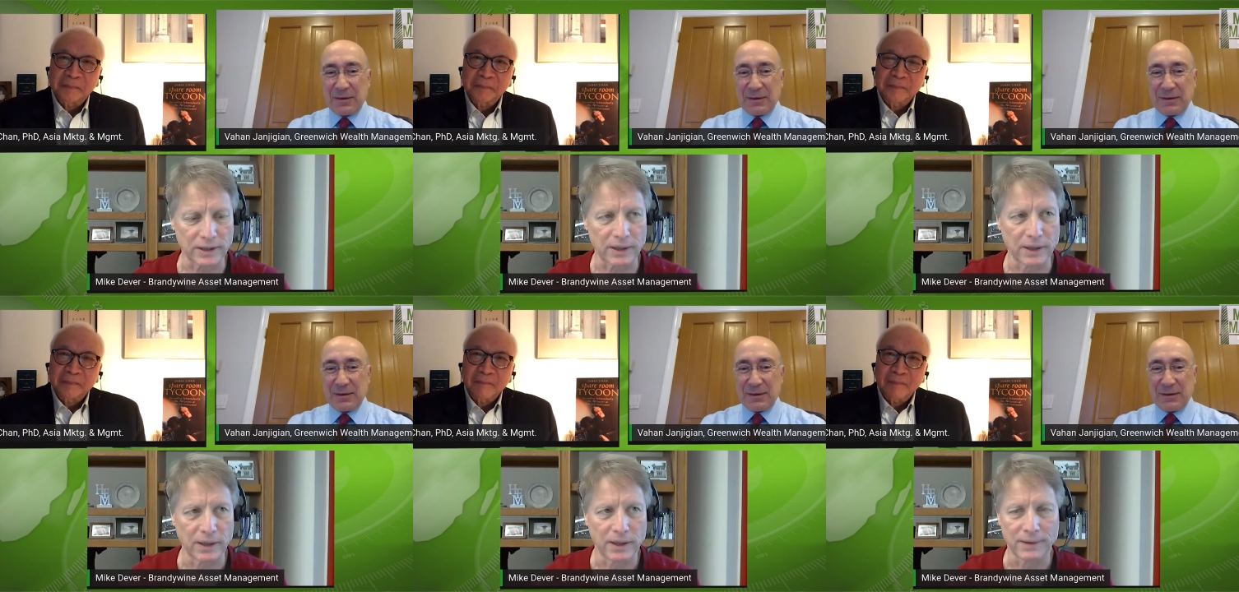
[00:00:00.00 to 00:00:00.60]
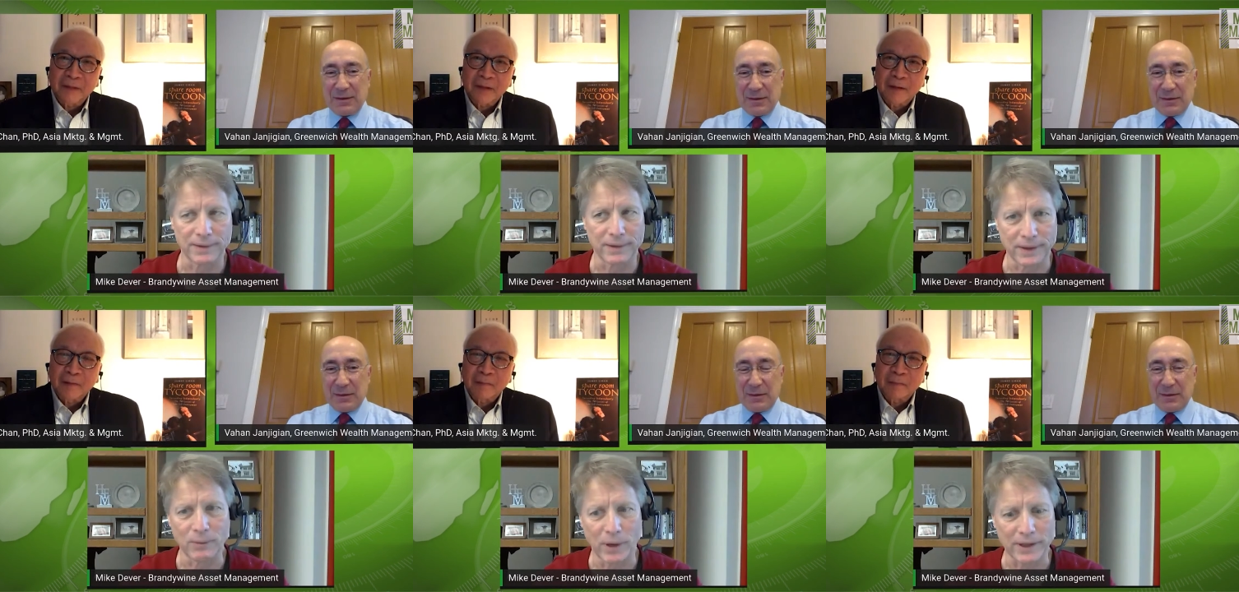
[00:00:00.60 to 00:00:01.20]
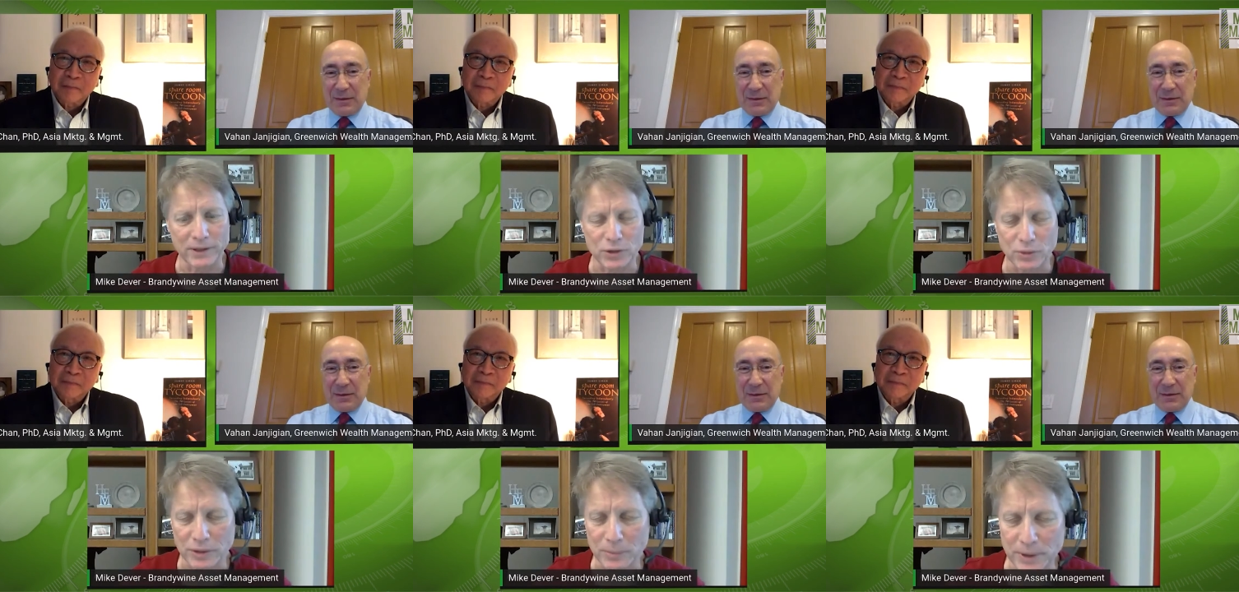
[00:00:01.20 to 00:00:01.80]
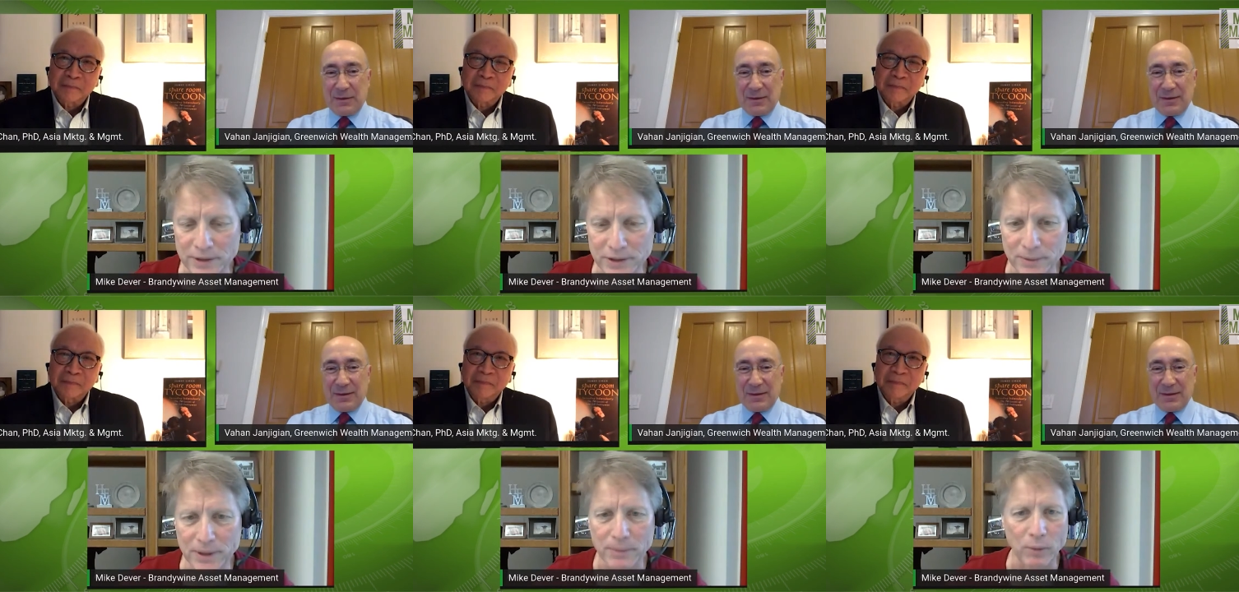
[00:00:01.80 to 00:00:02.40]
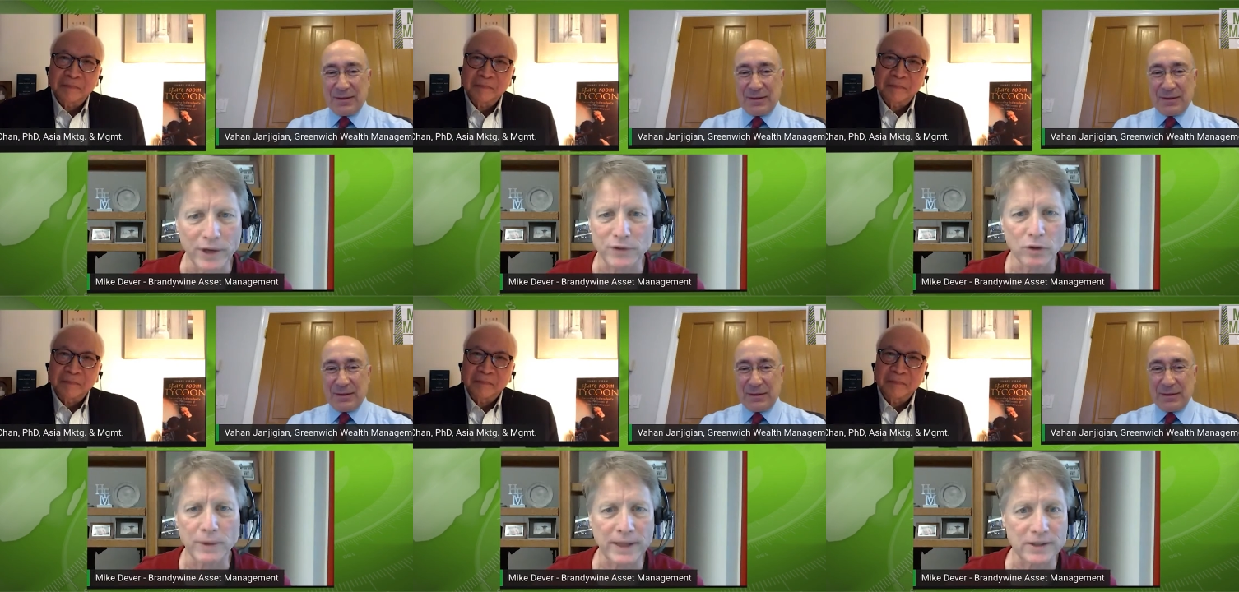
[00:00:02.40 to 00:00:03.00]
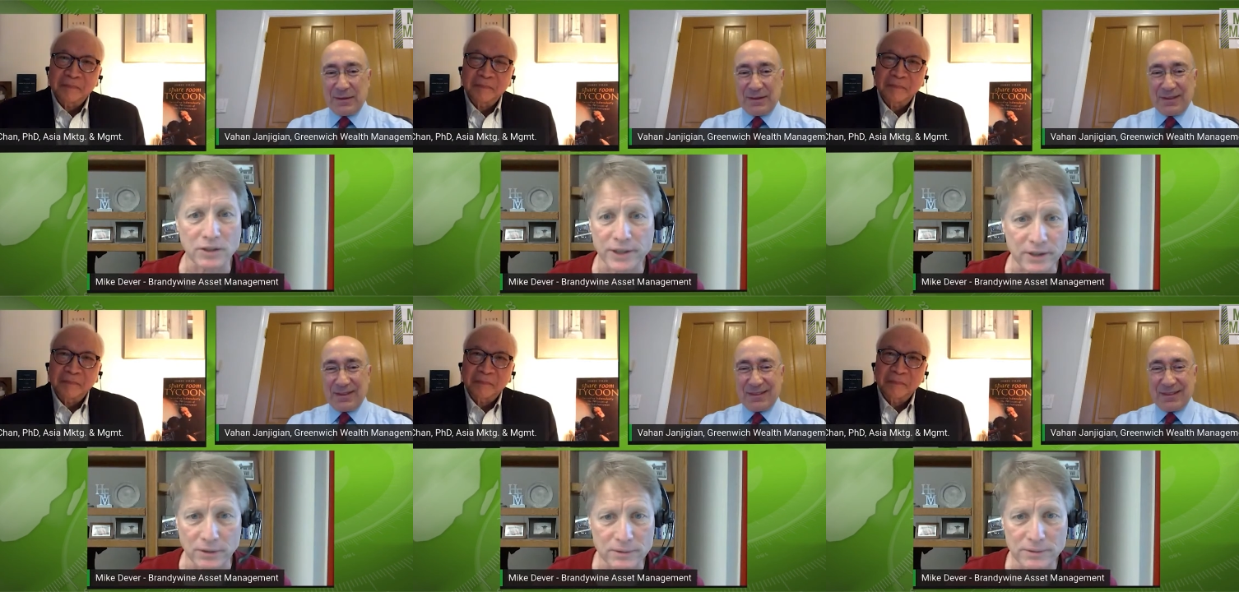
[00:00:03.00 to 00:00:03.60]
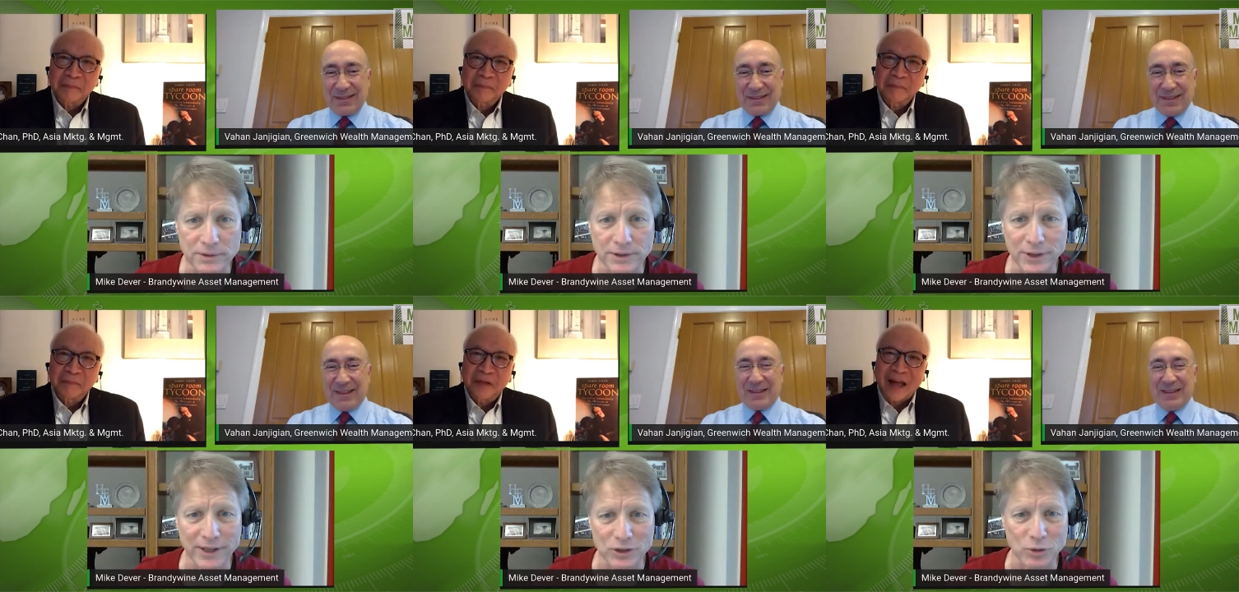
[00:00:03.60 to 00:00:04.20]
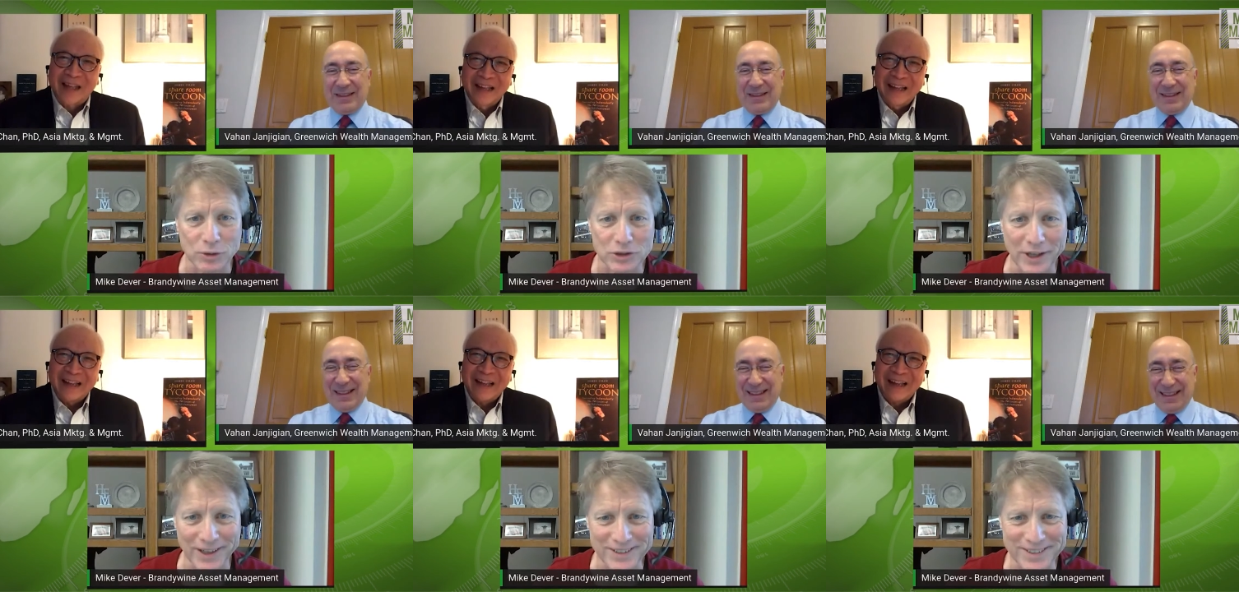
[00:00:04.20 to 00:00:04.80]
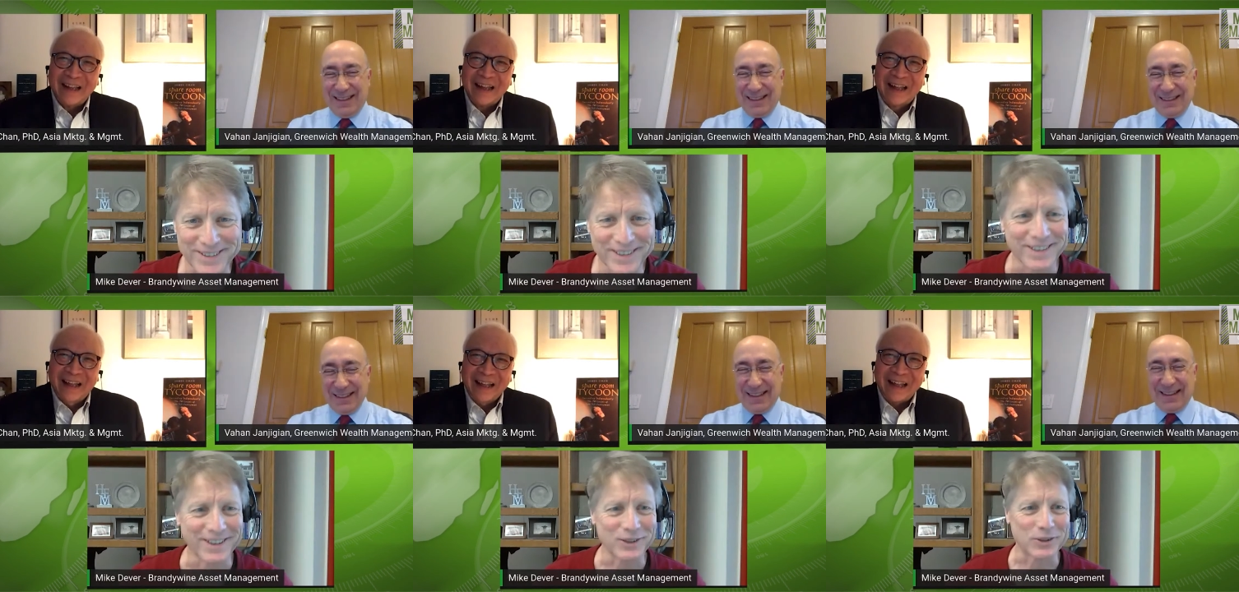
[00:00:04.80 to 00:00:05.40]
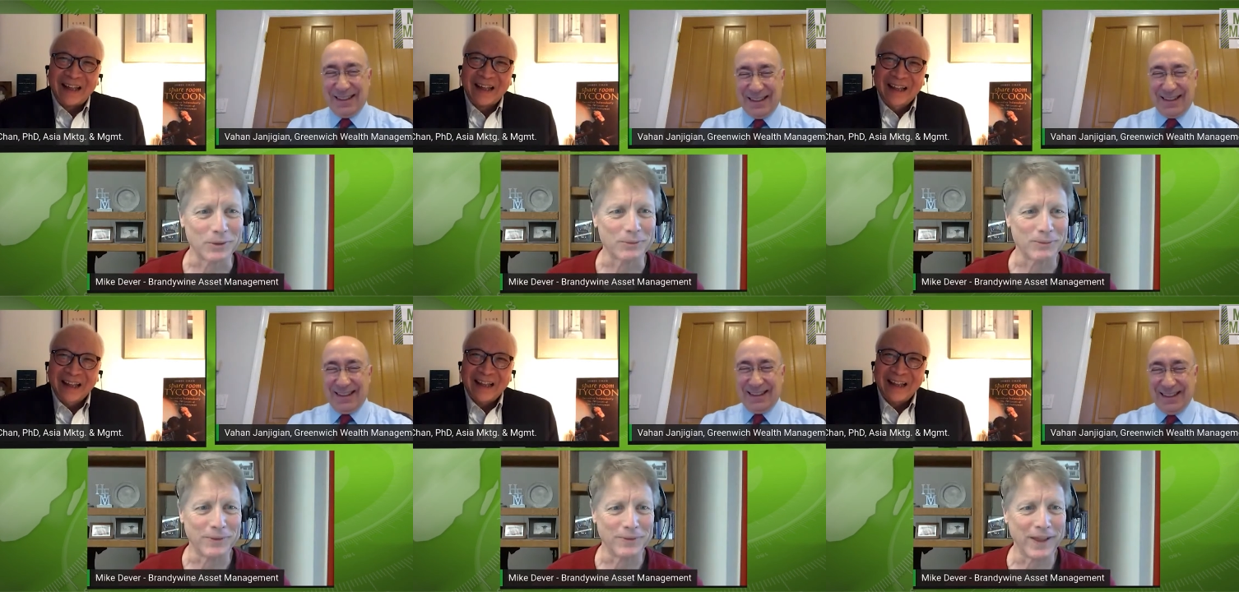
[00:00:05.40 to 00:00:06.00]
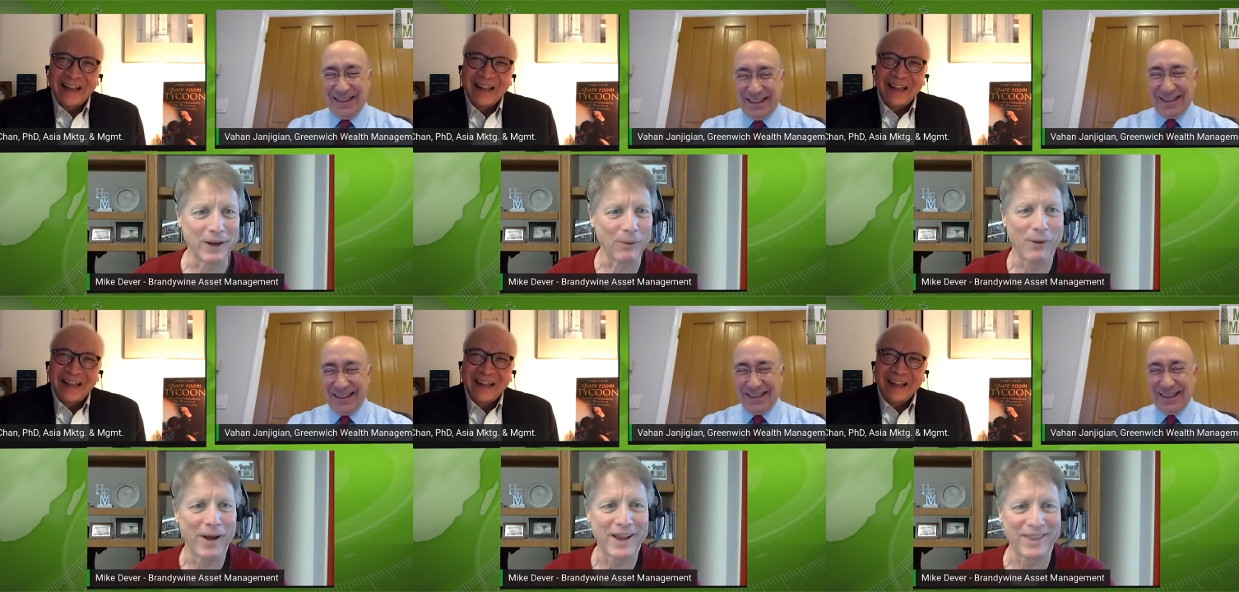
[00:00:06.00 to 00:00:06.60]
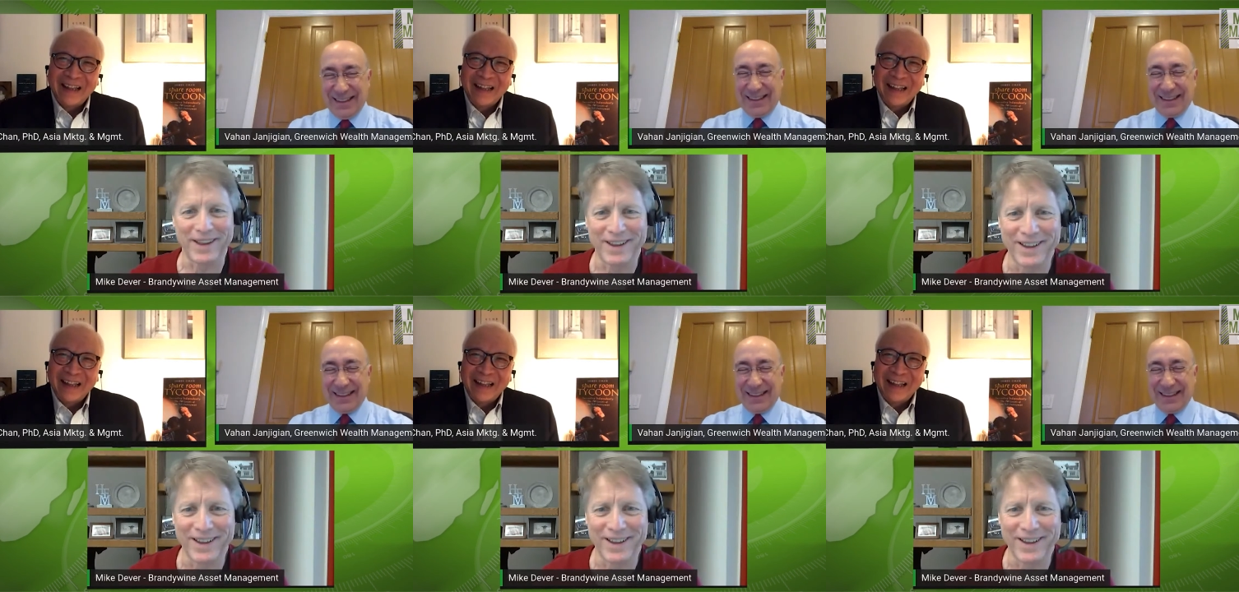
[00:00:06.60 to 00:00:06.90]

Speaker 1: and I, he wanted to short it, but he said, my wife told me that's illegal. You can't short stocks, you know, so they don't know anything.